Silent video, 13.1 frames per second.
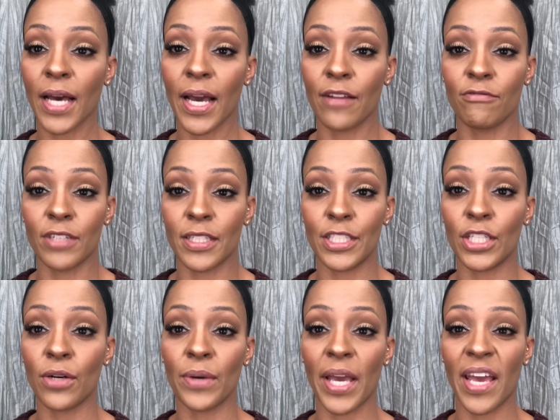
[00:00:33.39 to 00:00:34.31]
I really
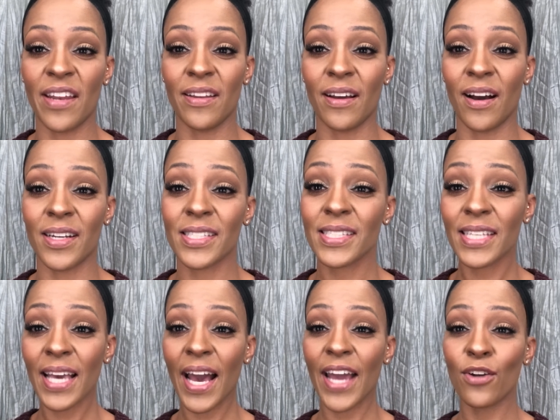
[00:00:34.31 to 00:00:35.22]
don't. And
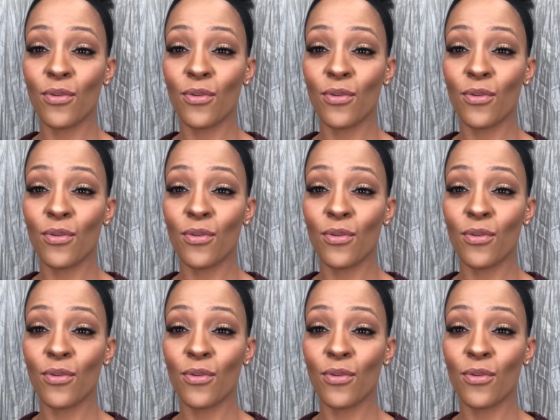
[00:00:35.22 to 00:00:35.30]
honestly, I